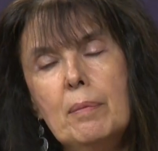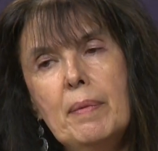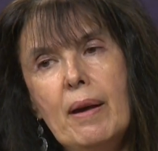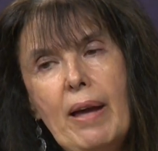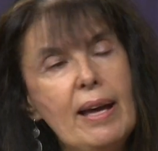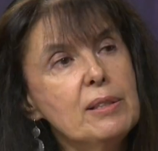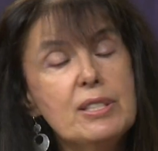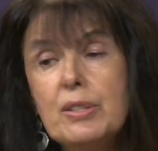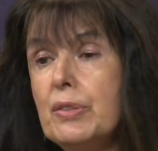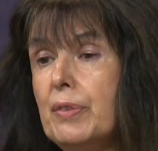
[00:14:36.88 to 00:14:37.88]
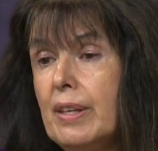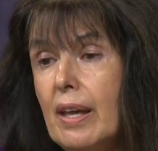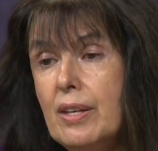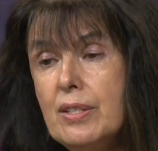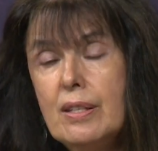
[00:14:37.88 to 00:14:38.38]
had
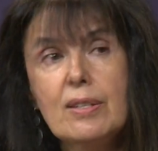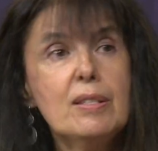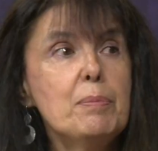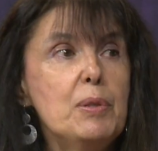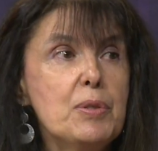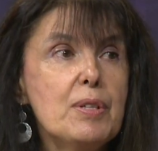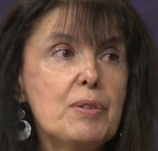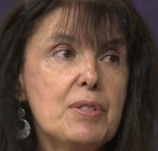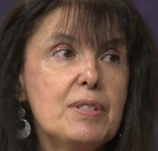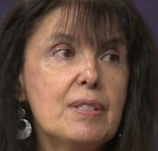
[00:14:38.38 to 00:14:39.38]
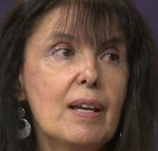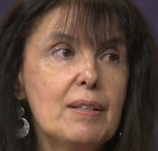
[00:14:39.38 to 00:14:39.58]
certification as the Blue Zones